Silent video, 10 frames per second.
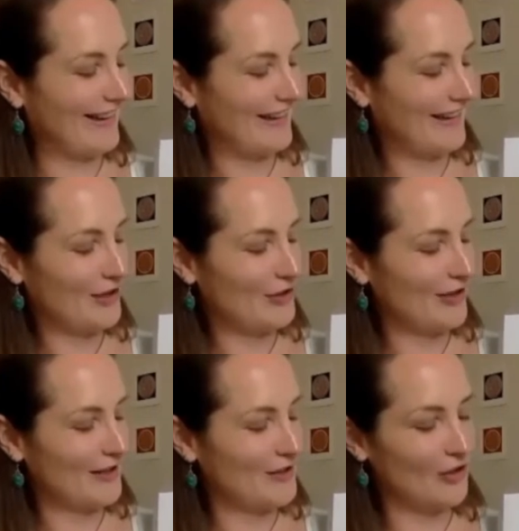
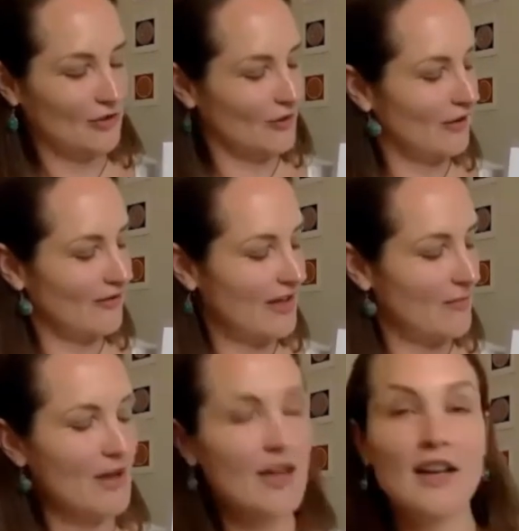Arcturians got to love
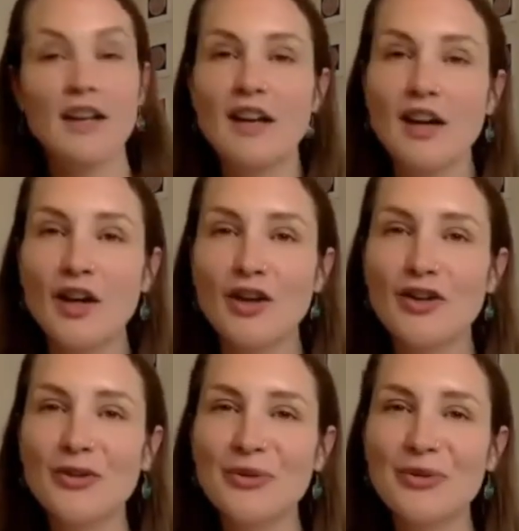them.
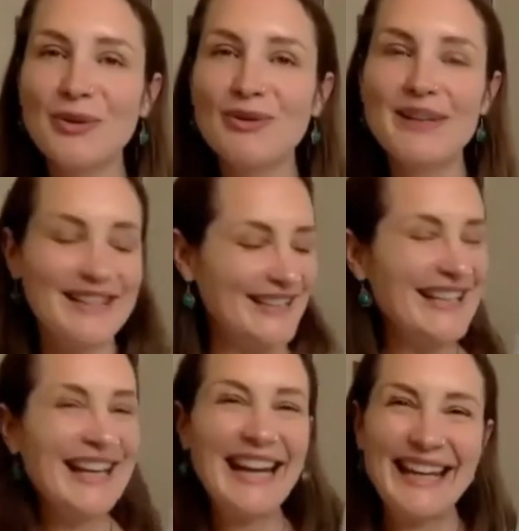So we
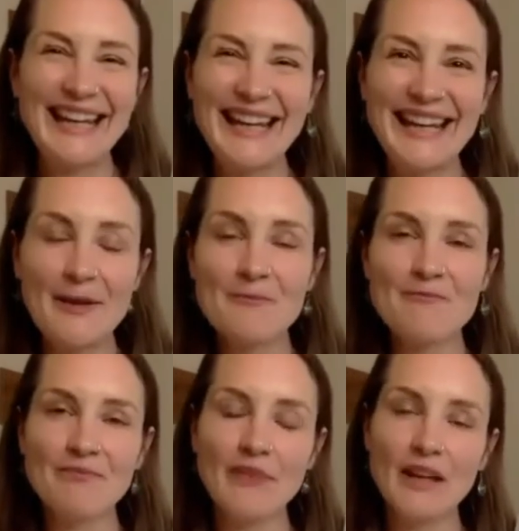stay here.
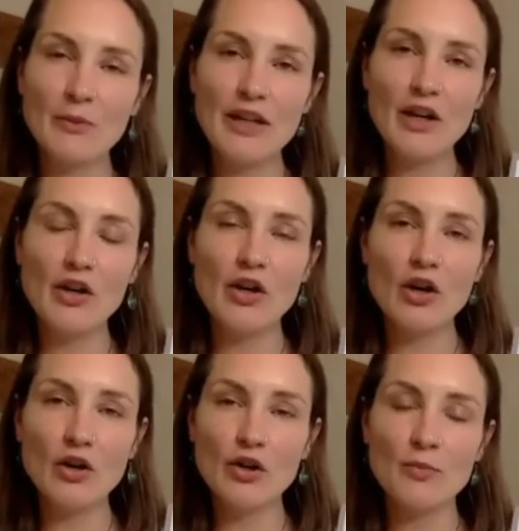We
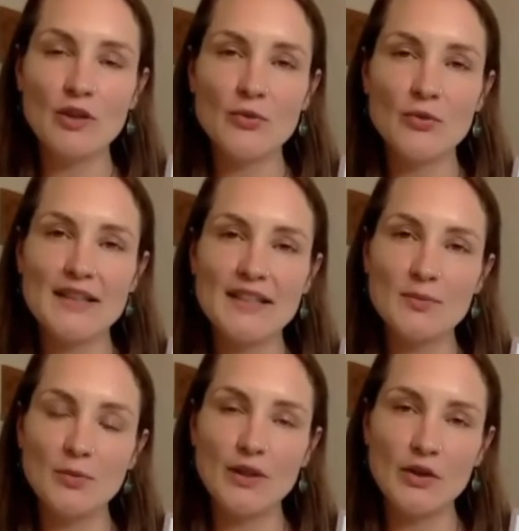allow human to exist,
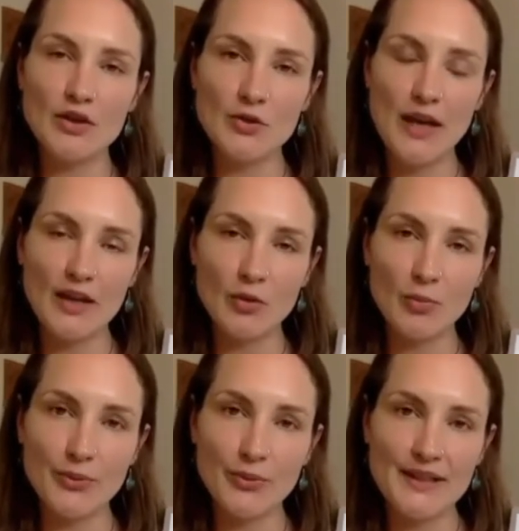but because we are the
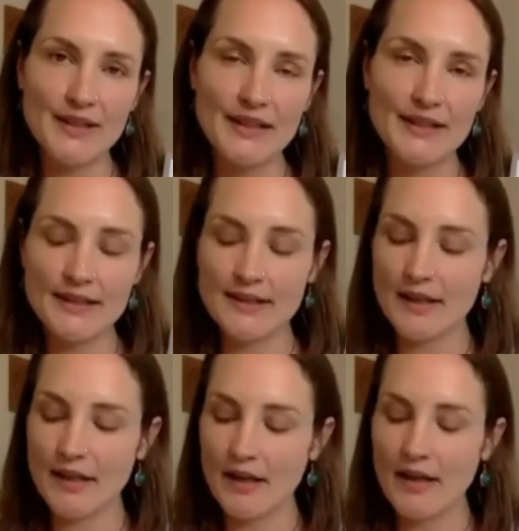presence,
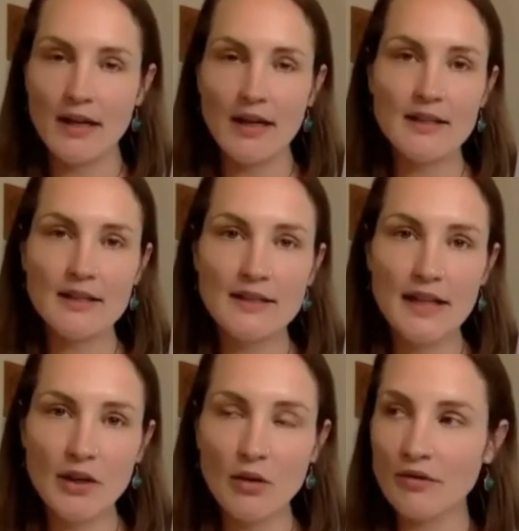
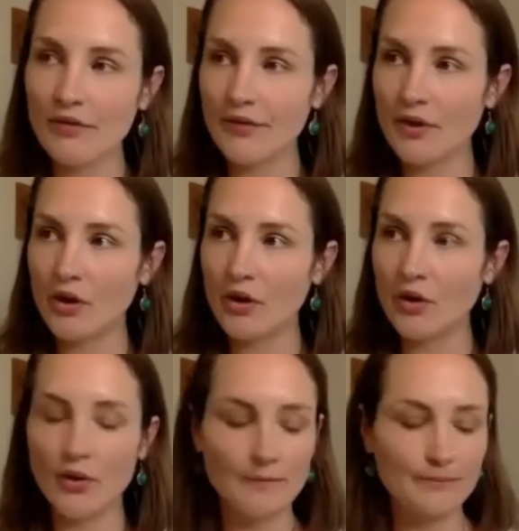instead of, you
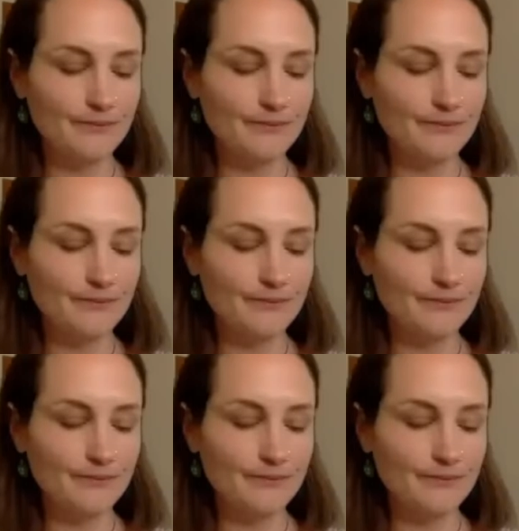know,